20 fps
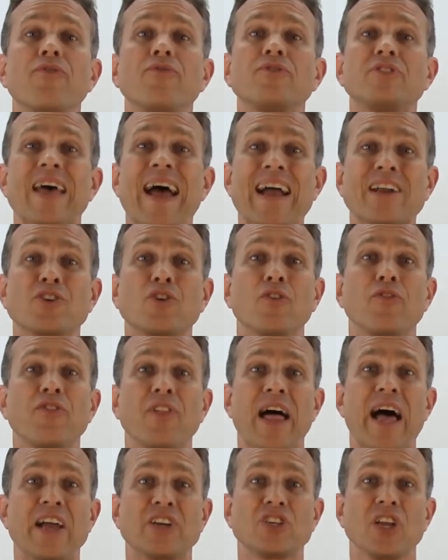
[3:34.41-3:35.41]
tactical
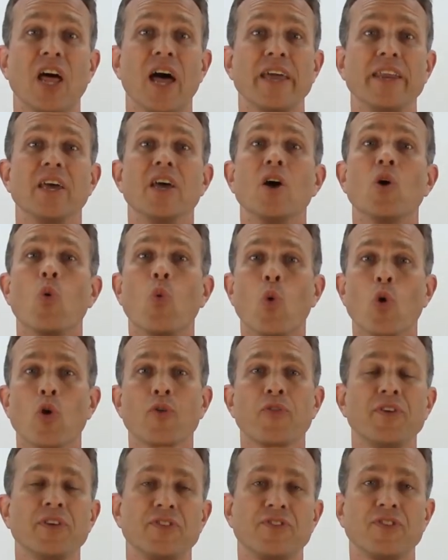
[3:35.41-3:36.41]
flashlight
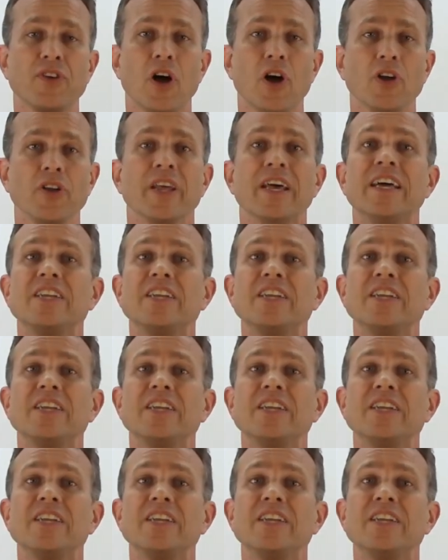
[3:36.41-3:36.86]
worth its salt,